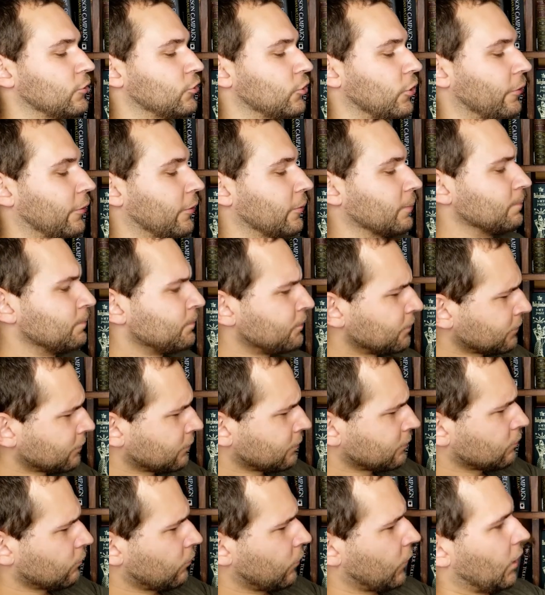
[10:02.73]
each other,
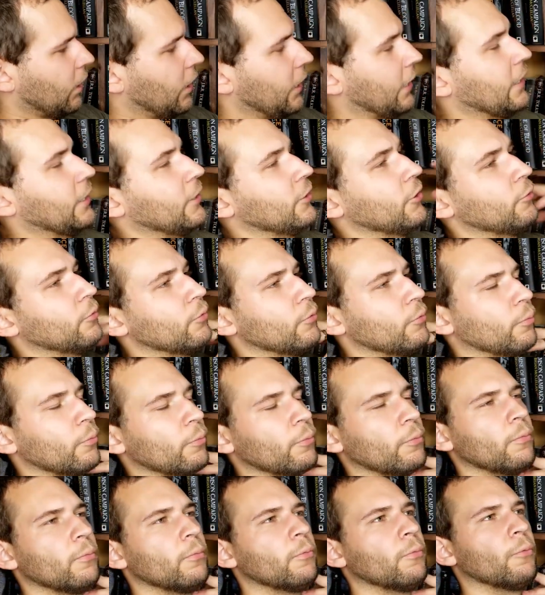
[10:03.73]
and you would
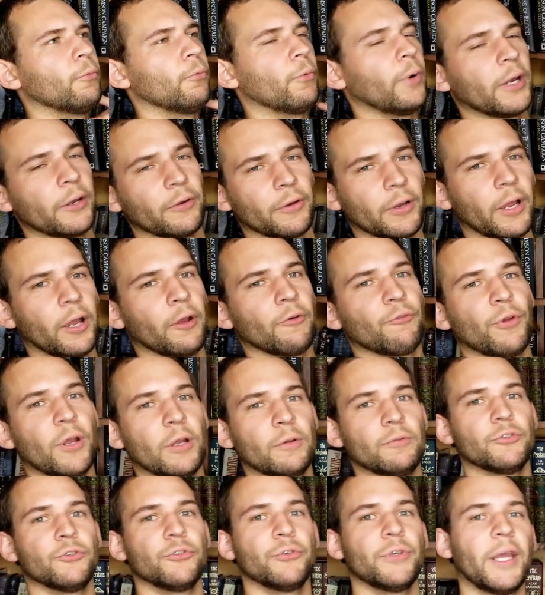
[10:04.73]
wear it
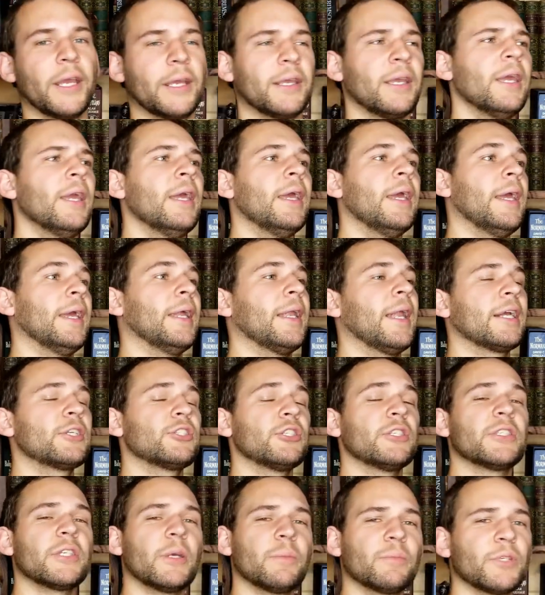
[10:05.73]
around your neck. And
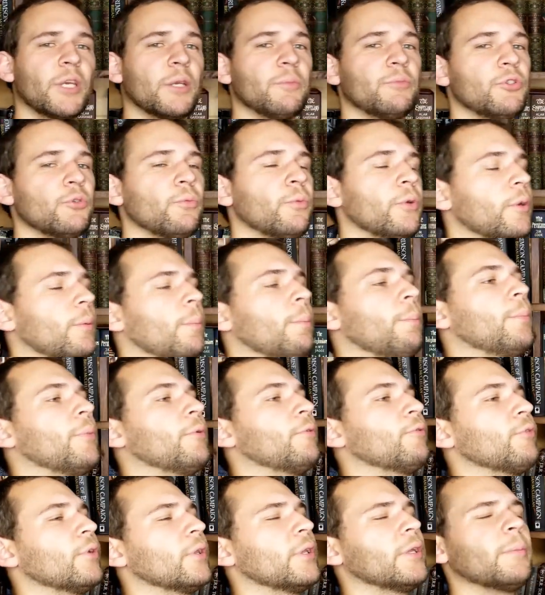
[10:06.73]
actually, sometimes you wouldn't be
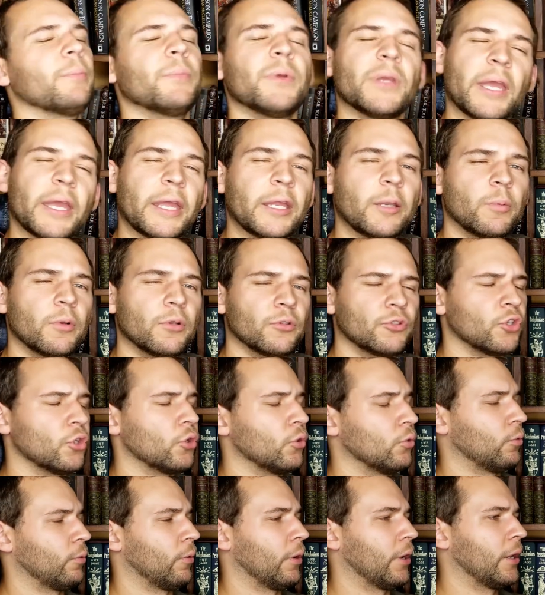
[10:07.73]
really be able
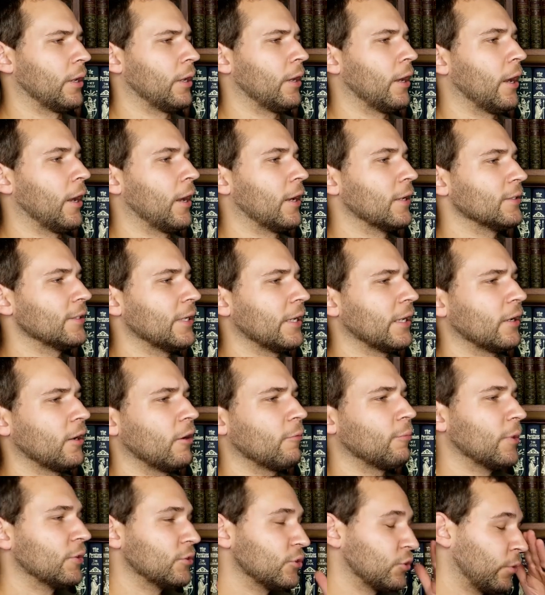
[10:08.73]
to uh, take it
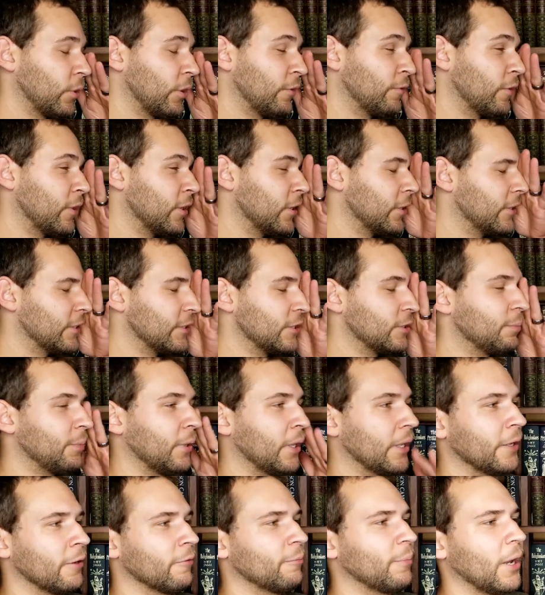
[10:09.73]
off. It's sort of a
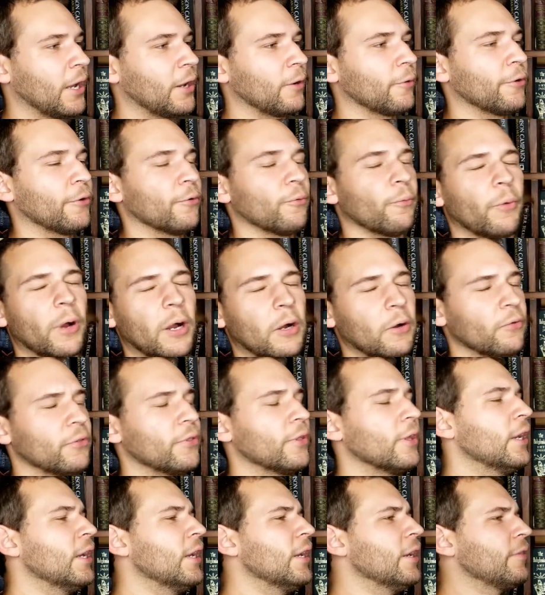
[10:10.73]
display of power and wealth,
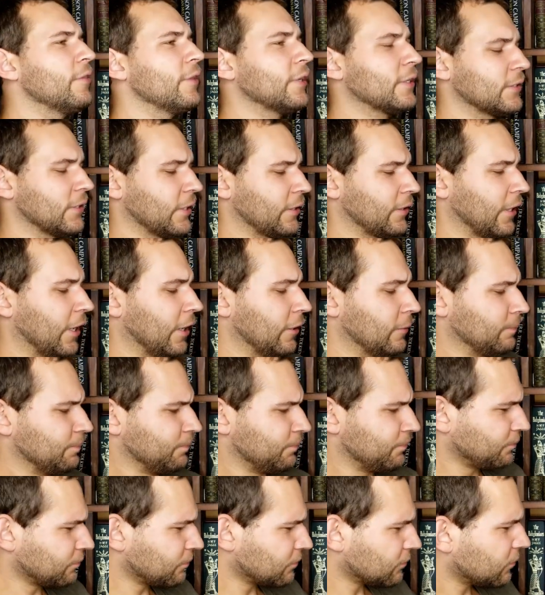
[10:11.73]
things like that
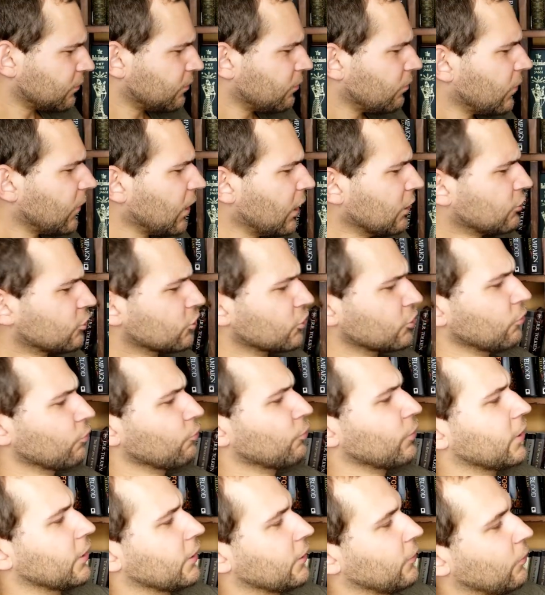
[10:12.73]
just a
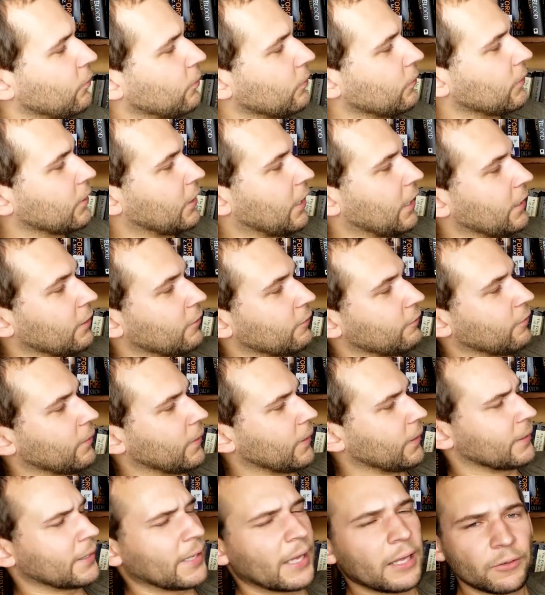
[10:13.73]
really cool kind
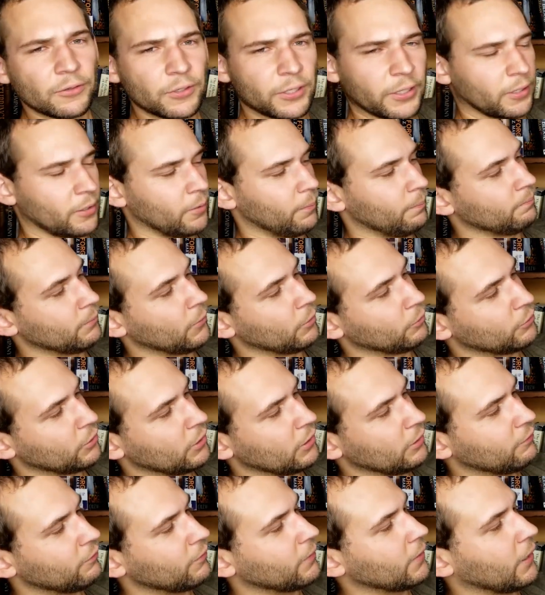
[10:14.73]
of Celtic
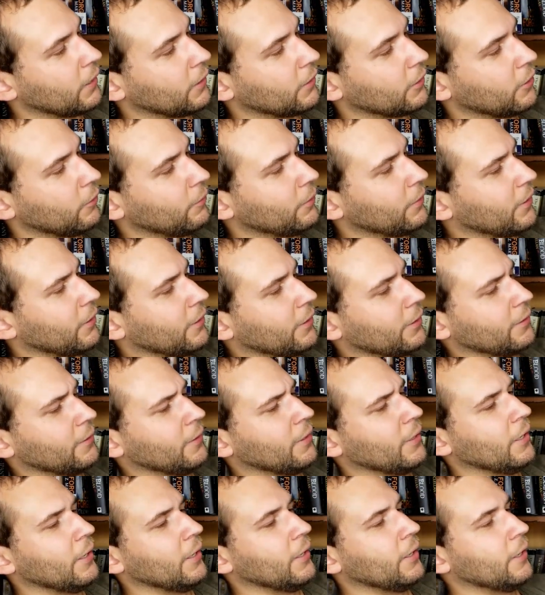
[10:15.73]
motif kind of going on.
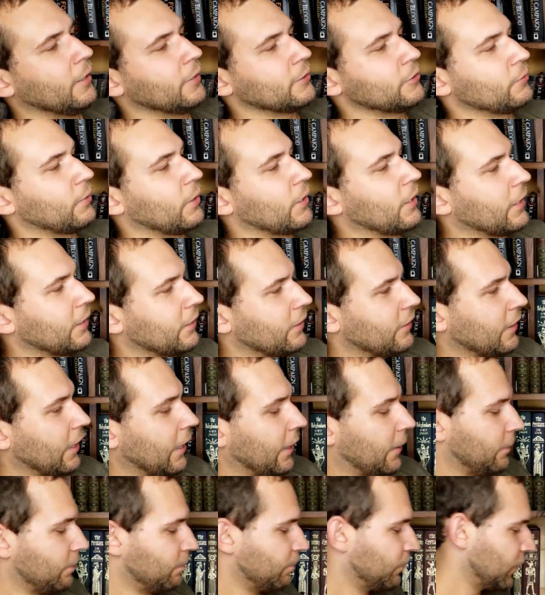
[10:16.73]
So I like
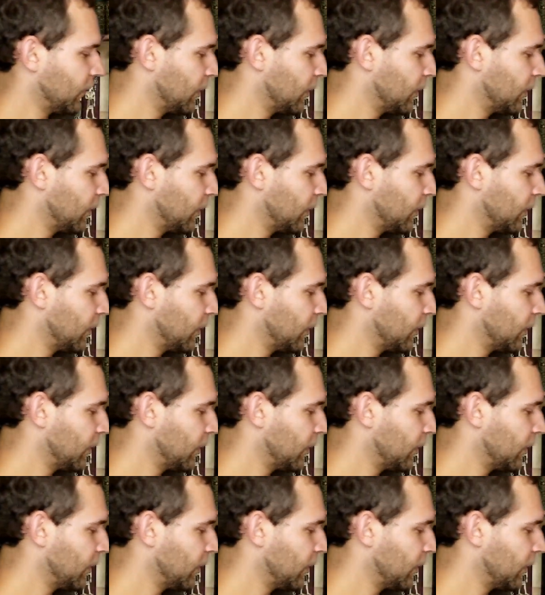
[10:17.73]
that.